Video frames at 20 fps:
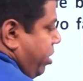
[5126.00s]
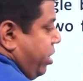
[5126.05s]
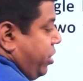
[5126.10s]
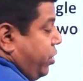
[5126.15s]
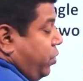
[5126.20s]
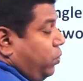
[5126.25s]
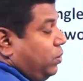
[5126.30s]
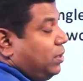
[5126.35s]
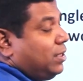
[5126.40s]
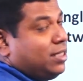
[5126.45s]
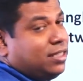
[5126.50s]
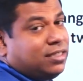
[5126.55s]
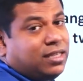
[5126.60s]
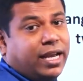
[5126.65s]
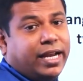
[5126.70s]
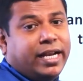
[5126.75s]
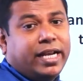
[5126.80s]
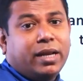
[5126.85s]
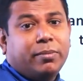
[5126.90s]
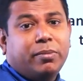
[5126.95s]
using the
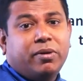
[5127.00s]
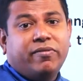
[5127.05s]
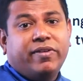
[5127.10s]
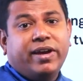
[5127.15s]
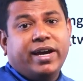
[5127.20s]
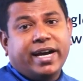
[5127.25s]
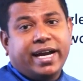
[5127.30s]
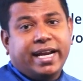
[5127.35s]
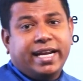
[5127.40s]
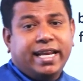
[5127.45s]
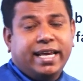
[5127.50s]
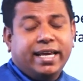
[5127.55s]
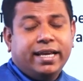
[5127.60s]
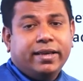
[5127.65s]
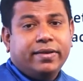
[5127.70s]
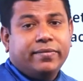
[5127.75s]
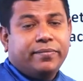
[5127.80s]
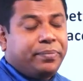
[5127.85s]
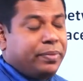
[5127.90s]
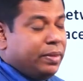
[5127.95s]
sine table we are getting